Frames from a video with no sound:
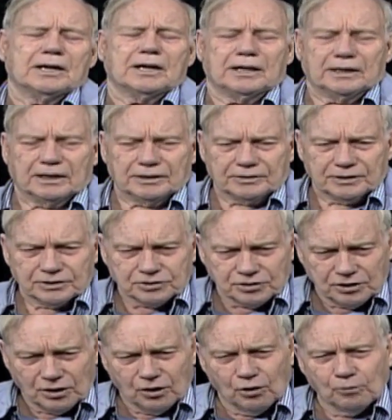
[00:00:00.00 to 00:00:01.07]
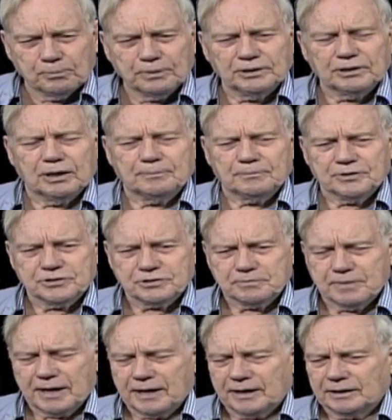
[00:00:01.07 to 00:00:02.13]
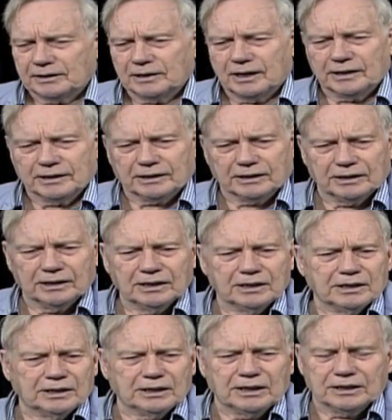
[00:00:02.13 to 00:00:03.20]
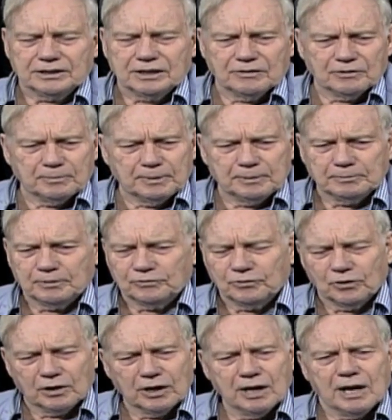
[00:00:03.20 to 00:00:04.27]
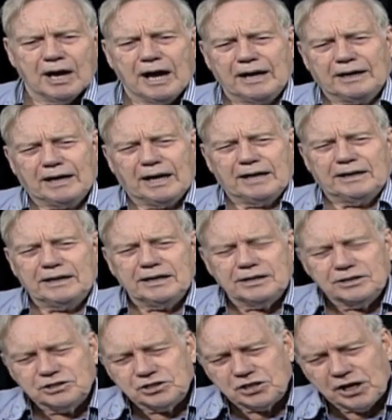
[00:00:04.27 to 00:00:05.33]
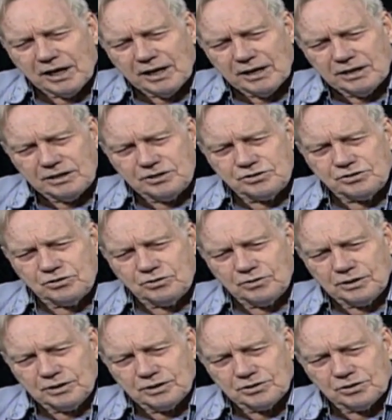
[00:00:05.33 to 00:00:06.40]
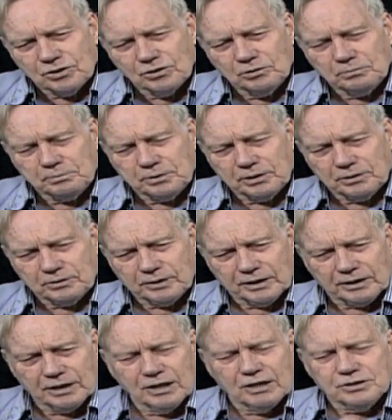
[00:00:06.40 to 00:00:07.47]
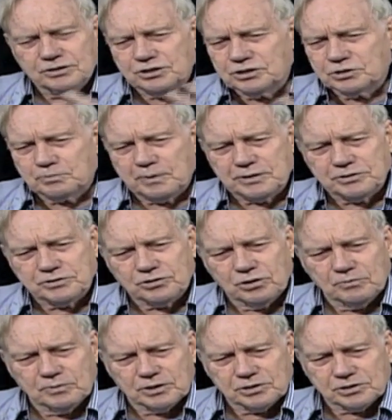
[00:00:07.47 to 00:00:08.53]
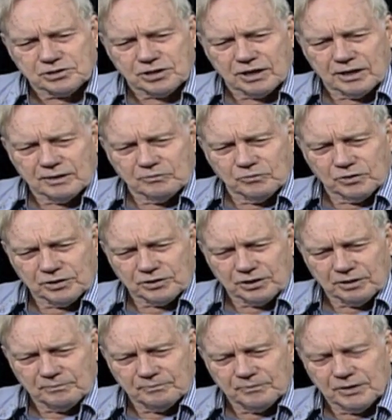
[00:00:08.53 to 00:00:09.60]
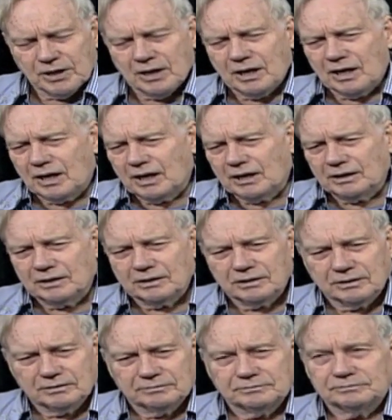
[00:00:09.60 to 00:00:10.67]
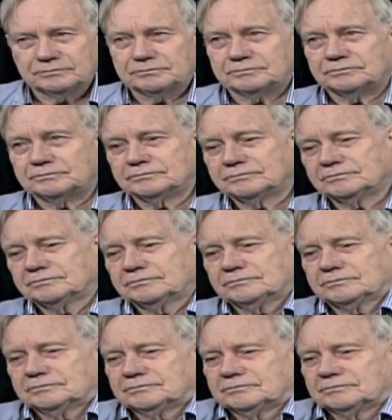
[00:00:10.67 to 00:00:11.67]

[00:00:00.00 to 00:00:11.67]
and I think she opened up this man like he had never been before. And, and he changed during this whole period. She spent so much time with him. Thank you very much. We must go.